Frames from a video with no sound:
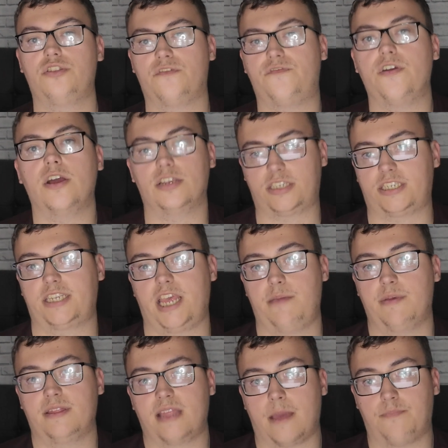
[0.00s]
the first
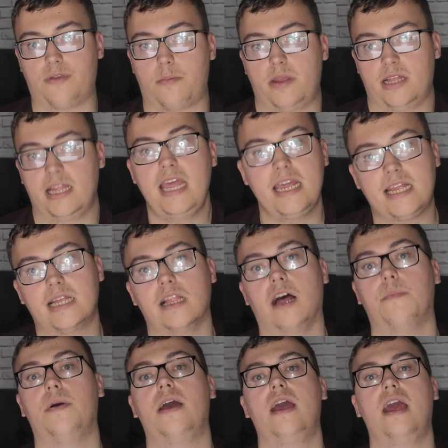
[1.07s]
team at their Premier League
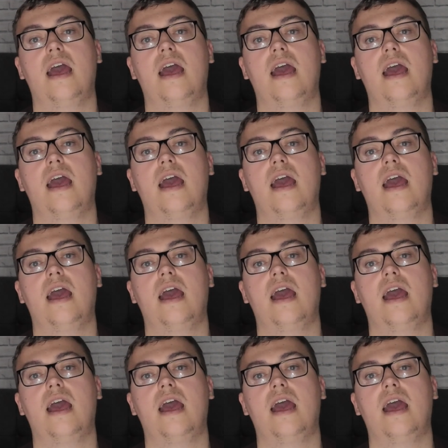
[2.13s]
club.